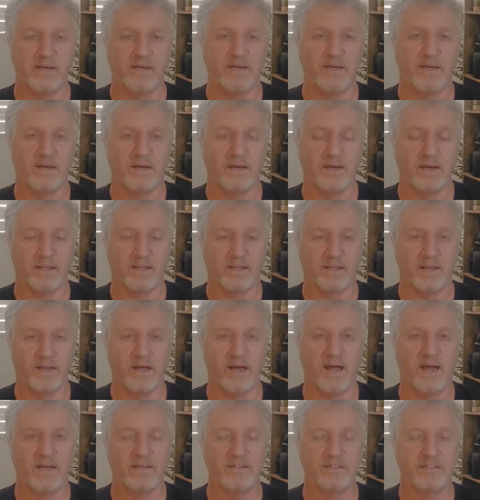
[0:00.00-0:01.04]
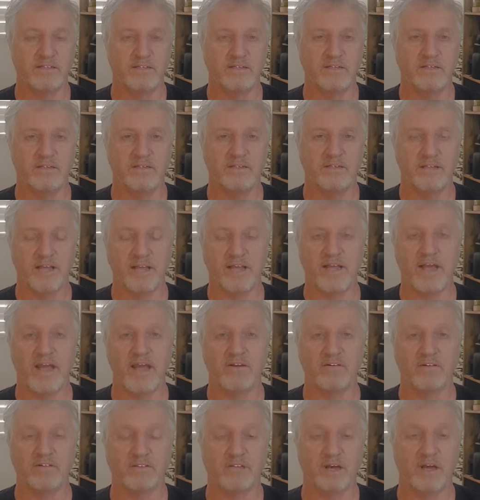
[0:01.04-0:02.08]
the last
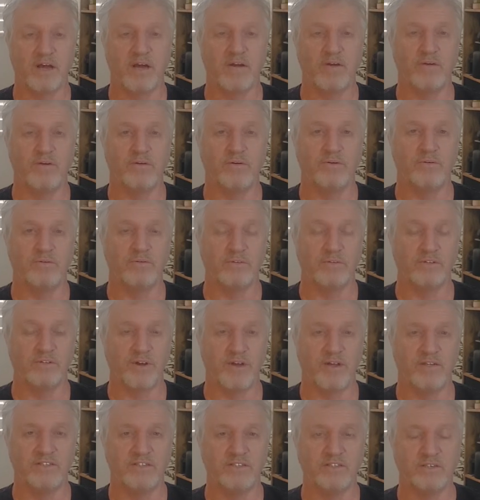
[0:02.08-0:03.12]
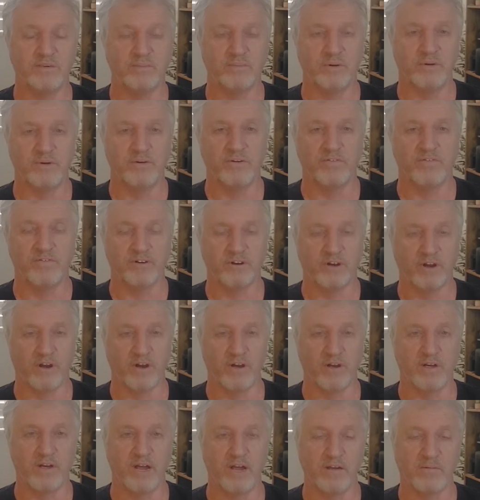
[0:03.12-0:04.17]
decade or so, the transition period for a
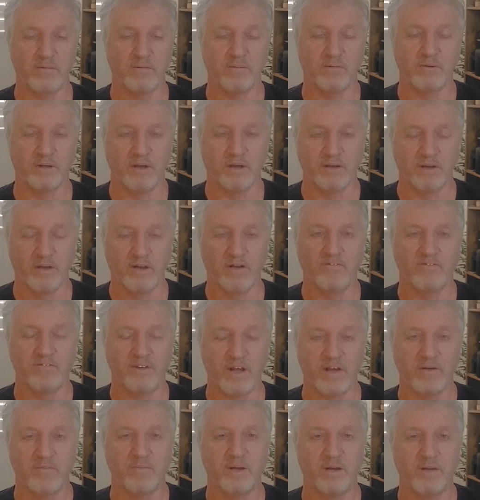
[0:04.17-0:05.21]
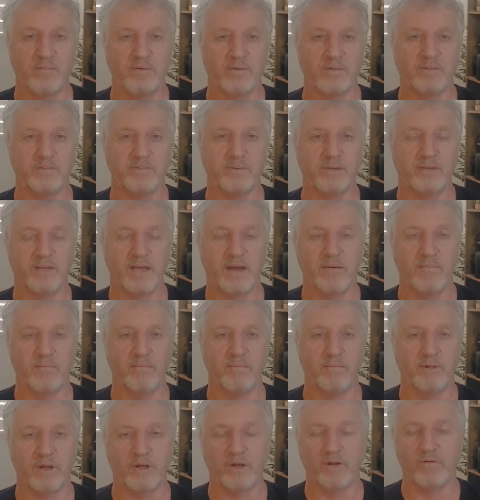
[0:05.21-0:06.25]
lot of young people has
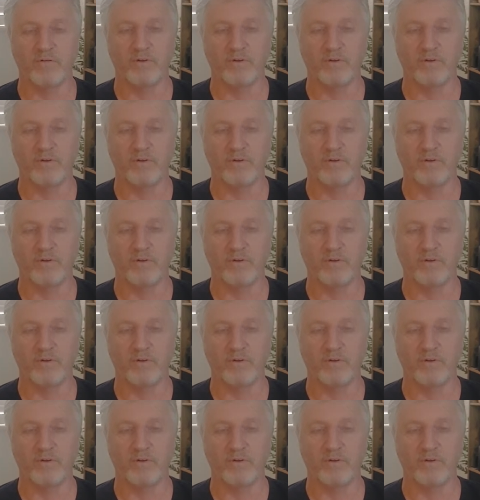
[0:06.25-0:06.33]
become longer